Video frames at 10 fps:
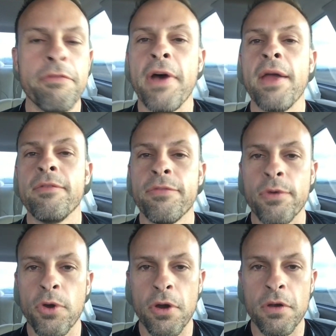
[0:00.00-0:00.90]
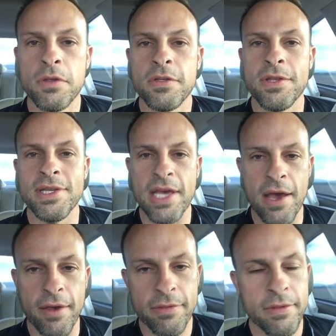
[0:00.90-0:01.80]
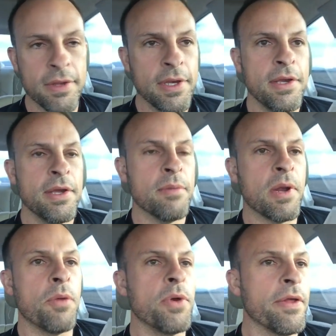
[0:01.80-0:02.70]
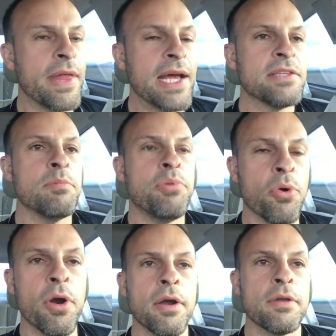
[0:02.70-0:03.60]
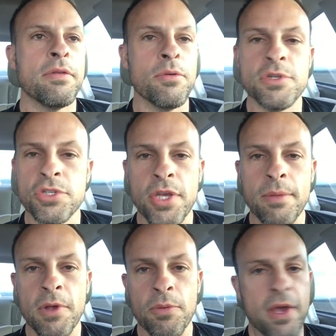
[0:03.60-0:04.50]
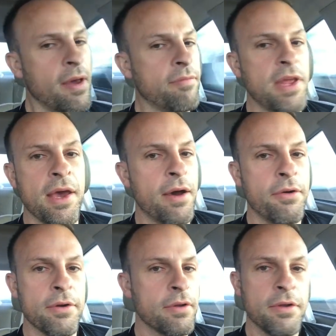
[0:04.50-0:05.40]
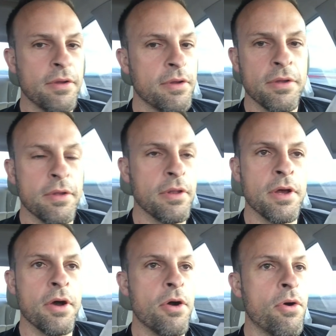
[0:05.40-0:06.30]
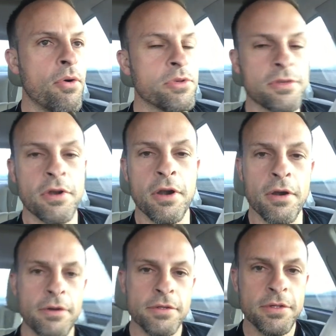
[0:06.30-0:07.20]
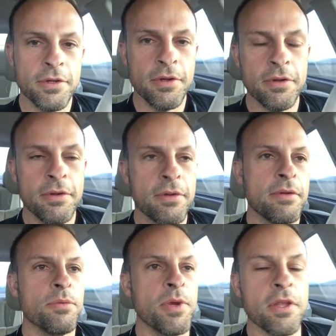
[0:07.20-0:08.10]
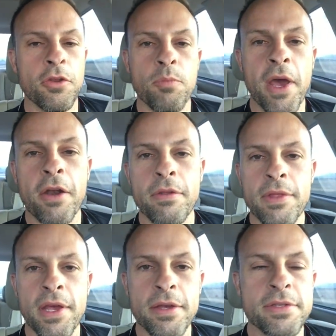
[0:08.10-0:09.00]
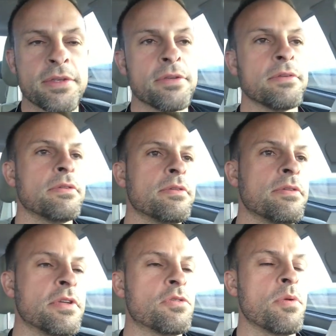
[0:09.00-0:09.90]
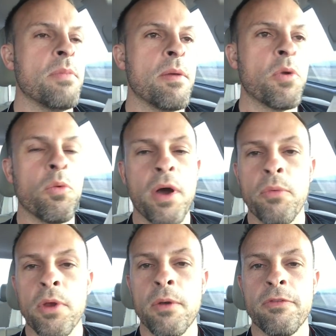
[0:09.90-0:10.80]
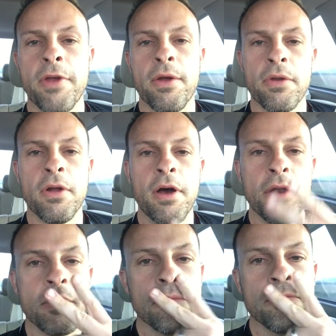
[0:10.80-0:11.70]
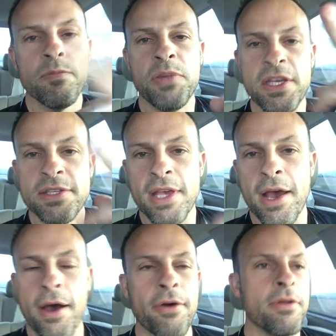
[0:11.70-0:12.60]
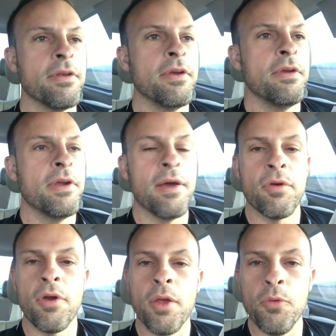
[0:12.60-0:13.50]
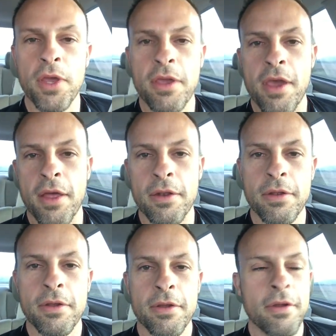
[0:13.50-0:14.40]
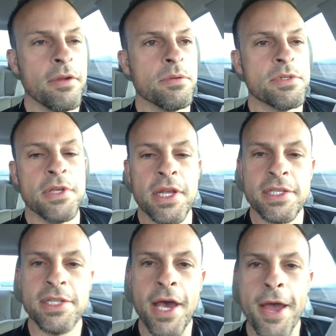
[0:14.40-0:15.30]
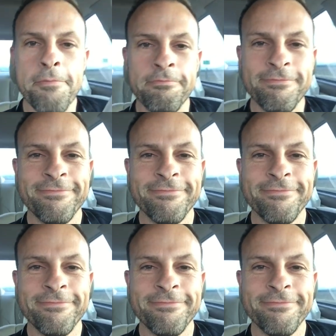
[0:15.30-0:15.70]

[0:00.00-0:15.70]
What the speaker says: fight for her to the death, but I will not support the regime that we have now. No, sir. We can do better than this. Let's remember what we were founded on. Peace out. Have a great weekend. See you next time.